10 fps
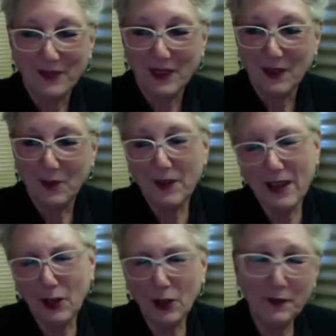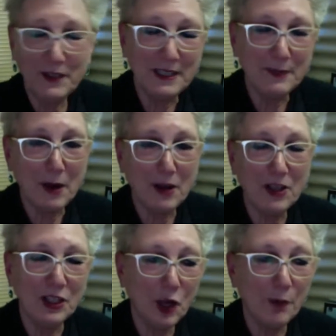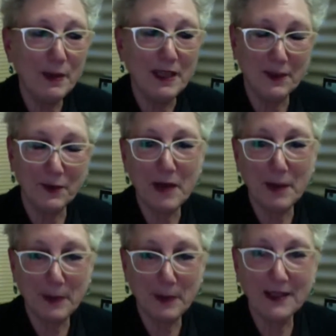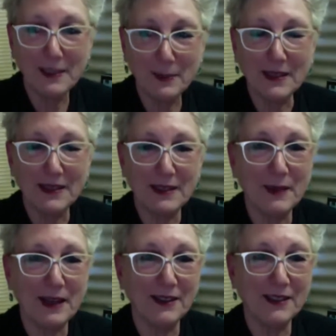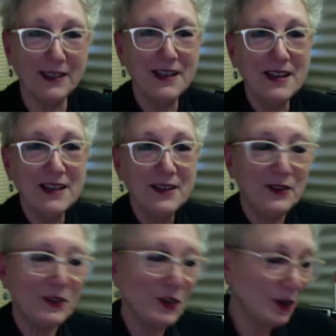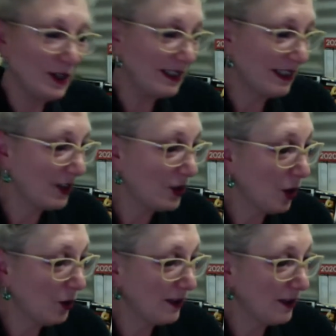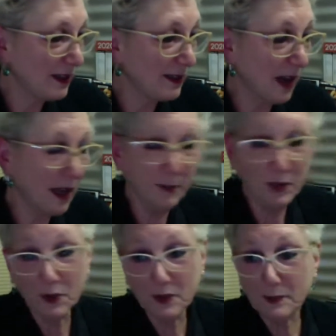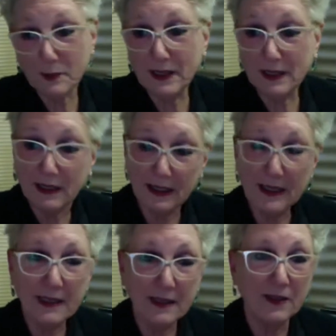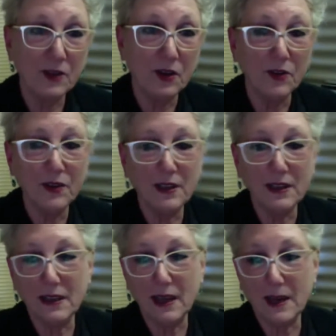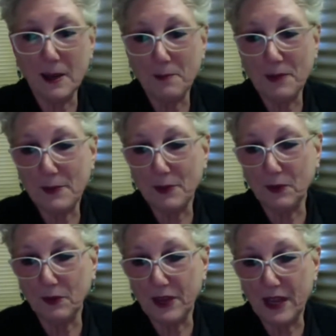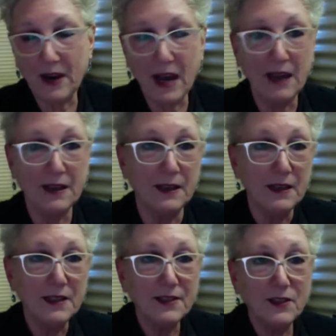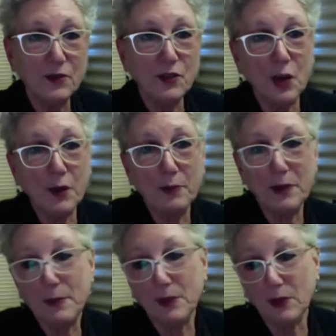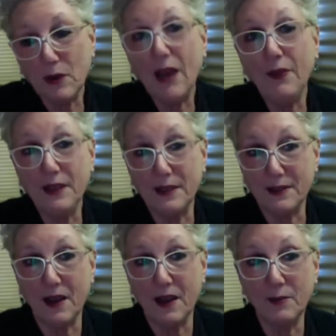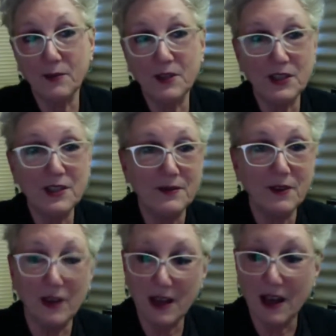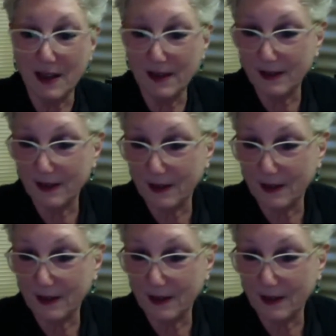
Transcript: We've had a lot of disparaging comments from our participants about the stories that get told in the asylum tours, but at least, you know, the people there are still showing people around the asylum, which is very nice.